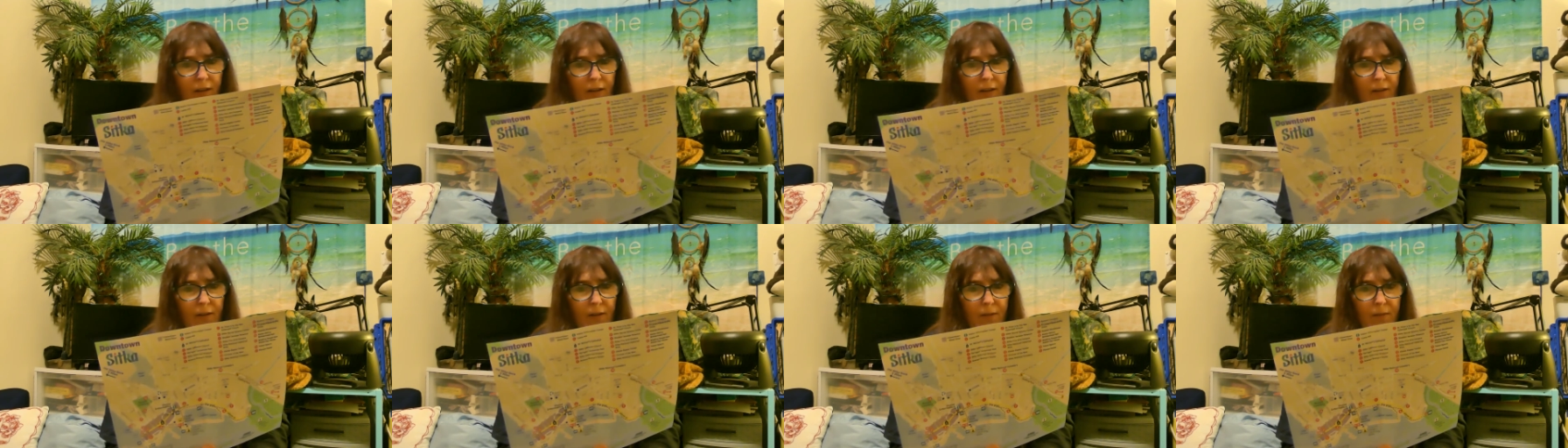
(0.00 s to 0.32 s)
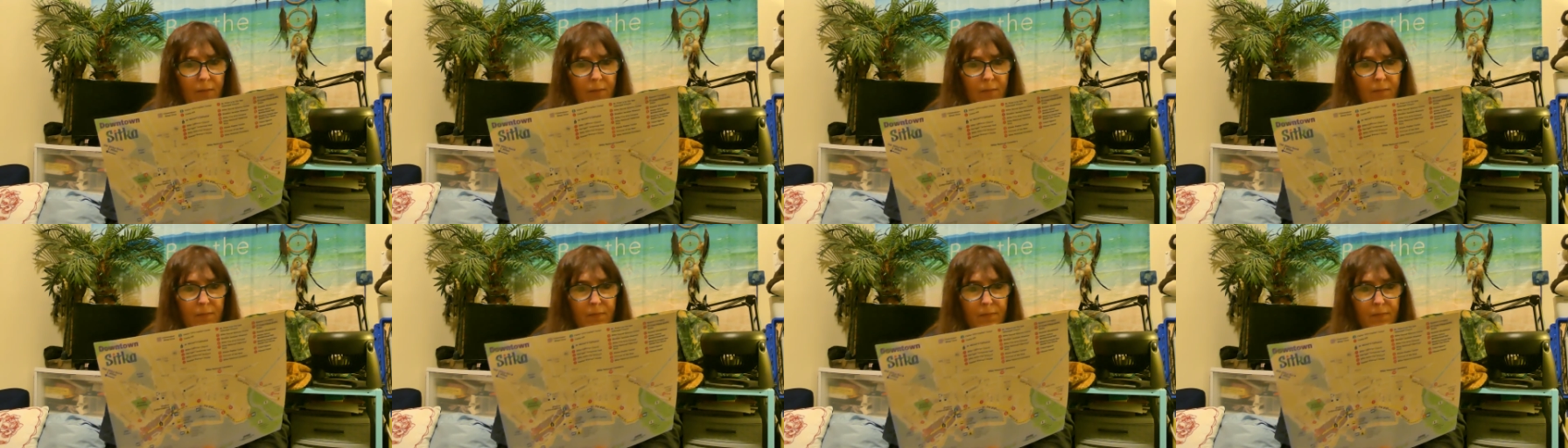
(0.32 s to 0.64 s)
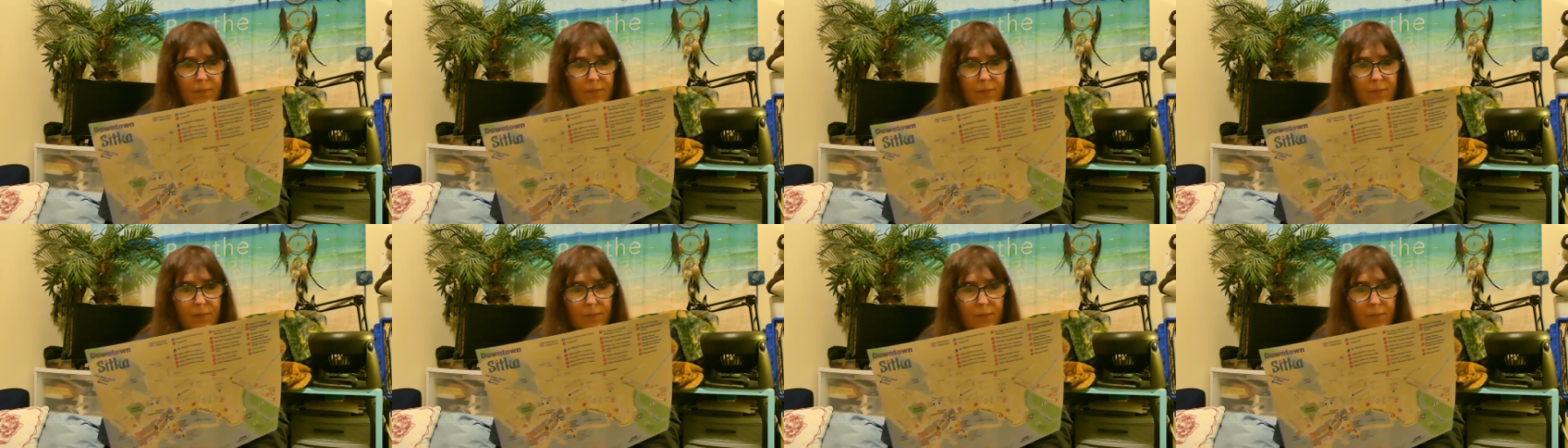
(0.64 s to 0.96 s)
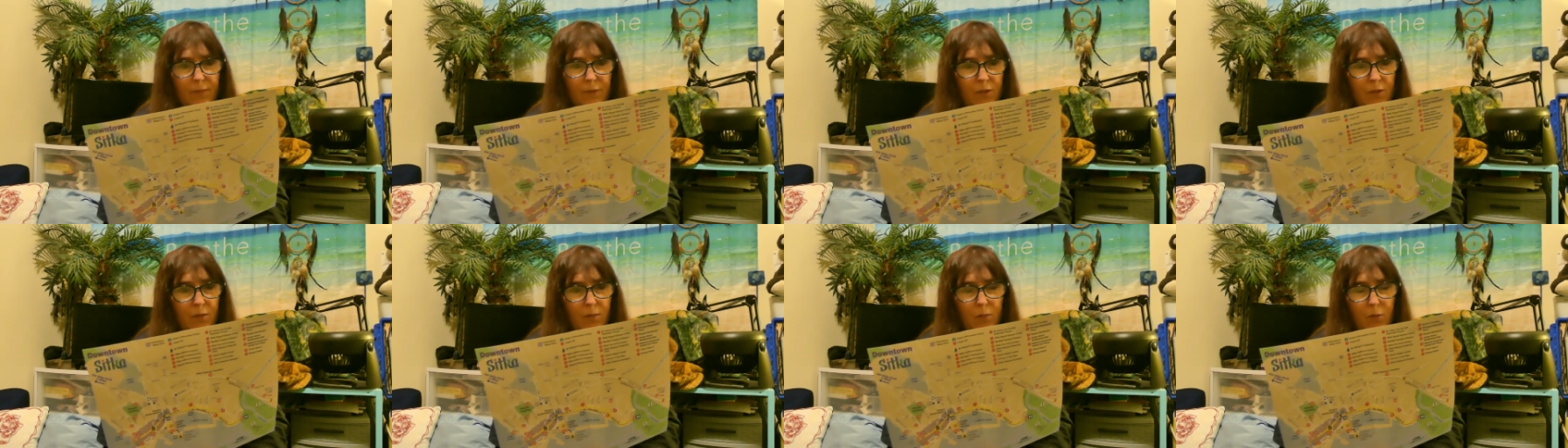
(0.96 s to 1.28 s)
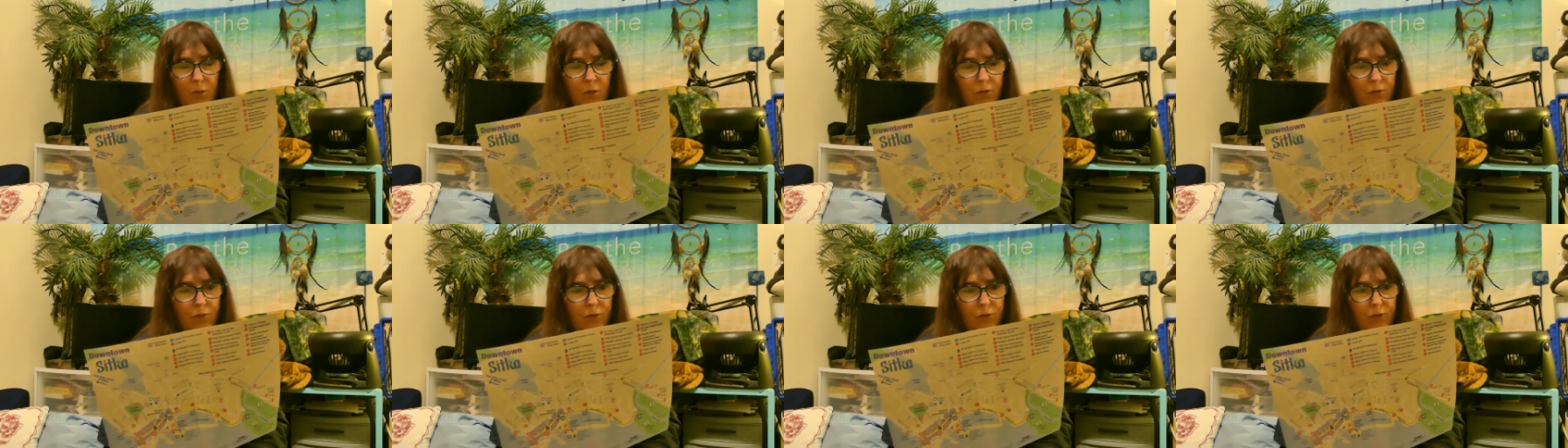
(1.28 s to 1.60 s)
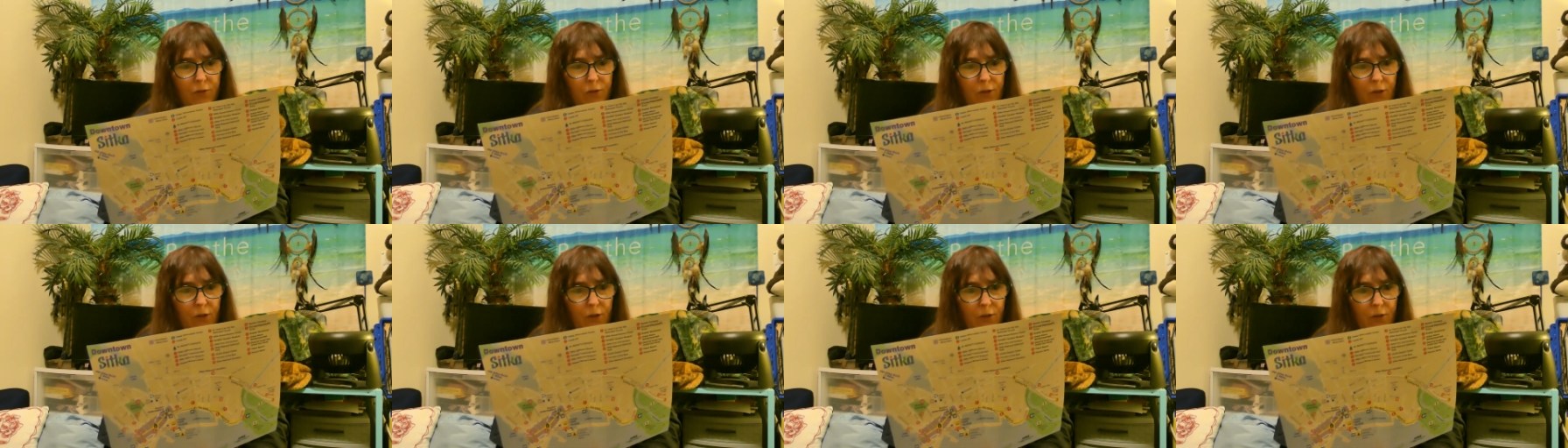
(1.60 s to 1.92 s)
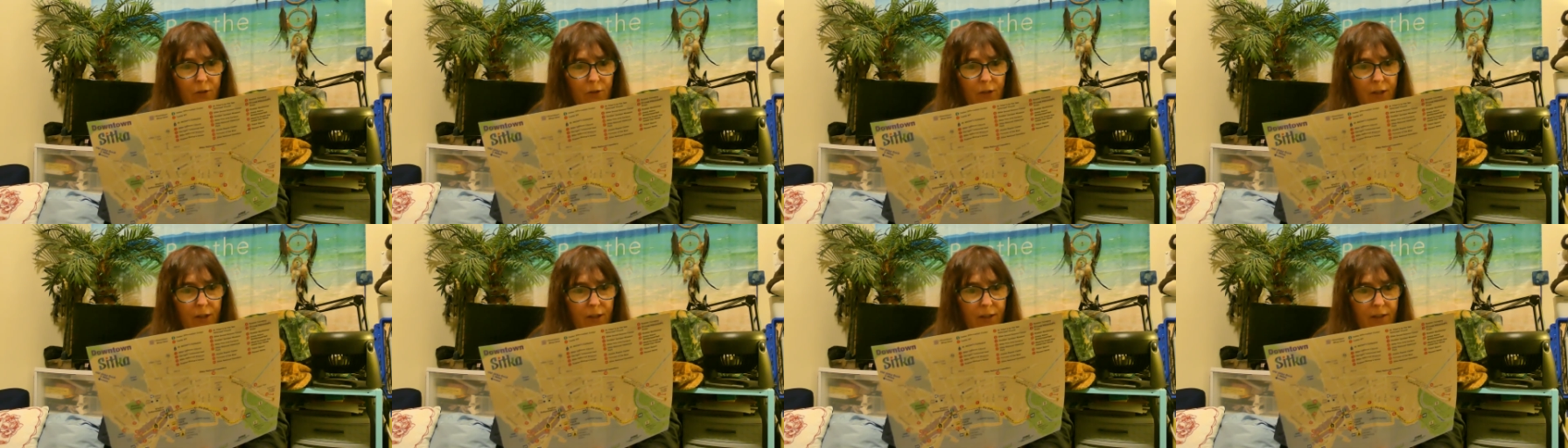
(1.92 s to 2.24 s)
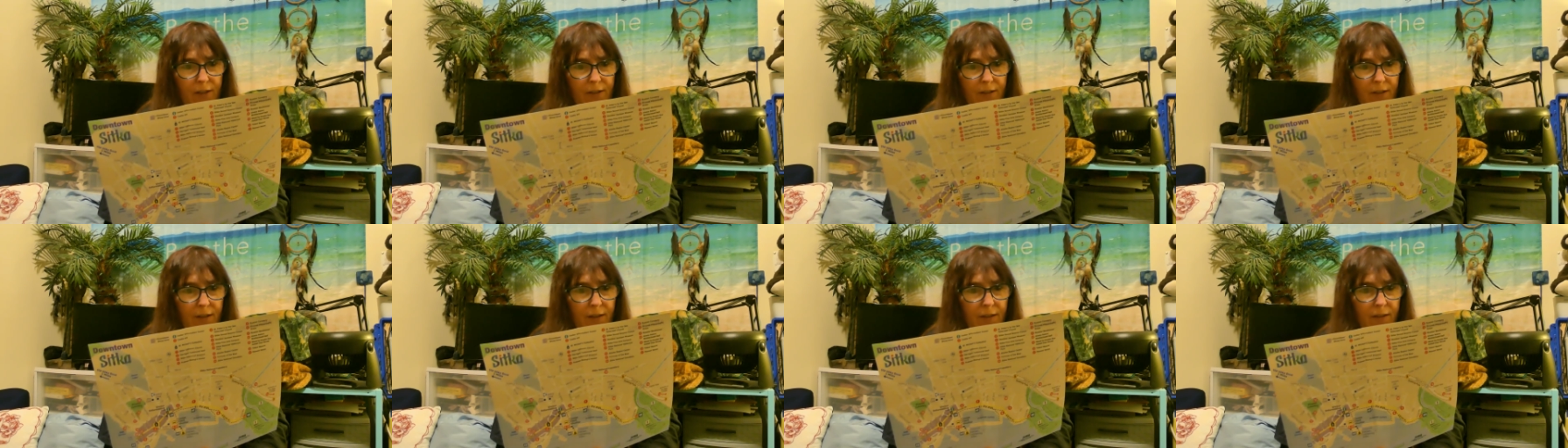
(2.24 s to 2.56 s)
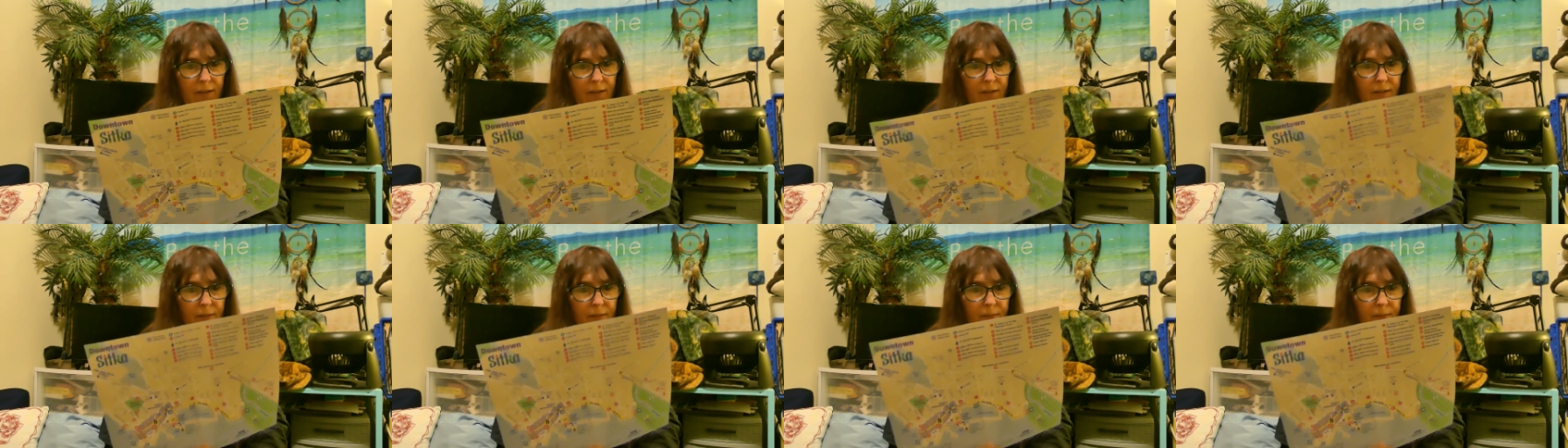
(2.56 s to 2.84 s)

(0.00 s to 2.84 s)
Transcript: Um, it's beautiful views, like it says.